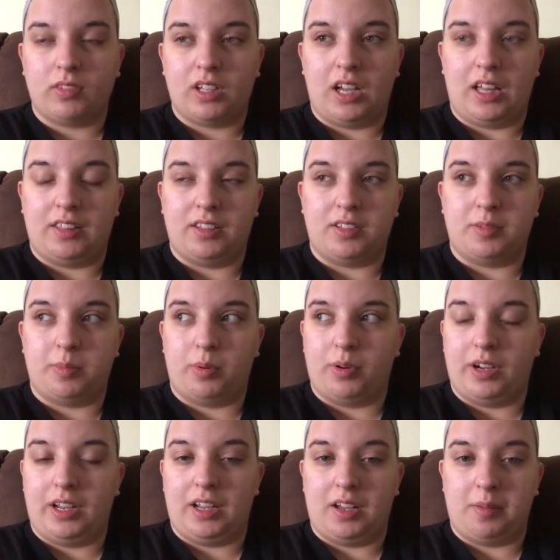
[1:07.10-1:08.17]
at this
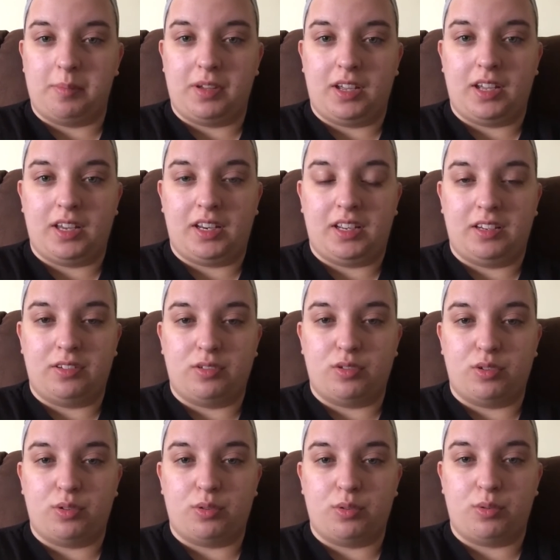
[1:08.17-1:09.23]
point, I'm beginning
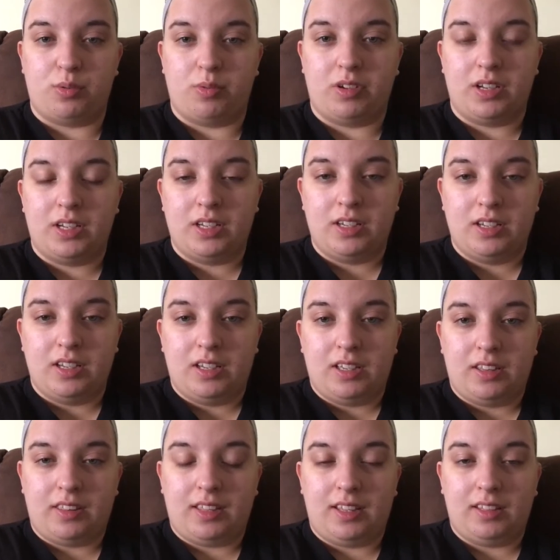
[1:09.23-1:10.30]
to
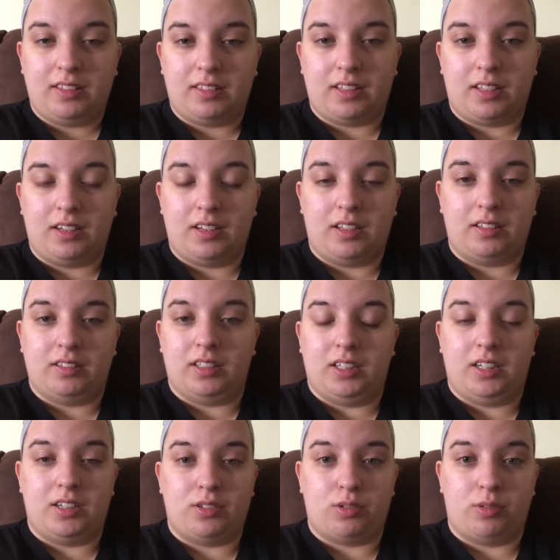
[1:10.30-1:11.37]
think that
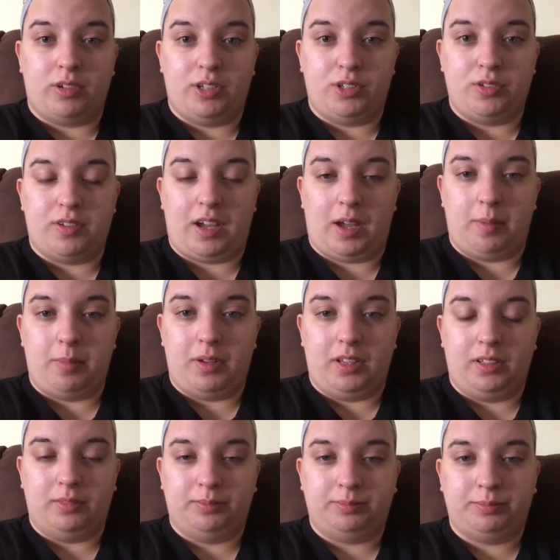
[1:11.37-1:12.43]
nothing is going to
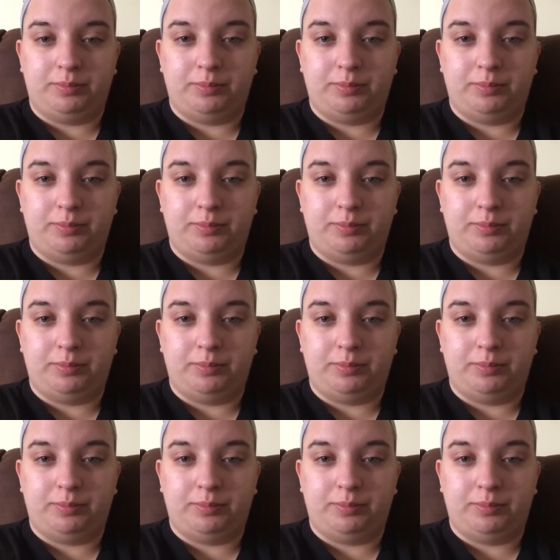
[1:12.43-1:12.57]
happen.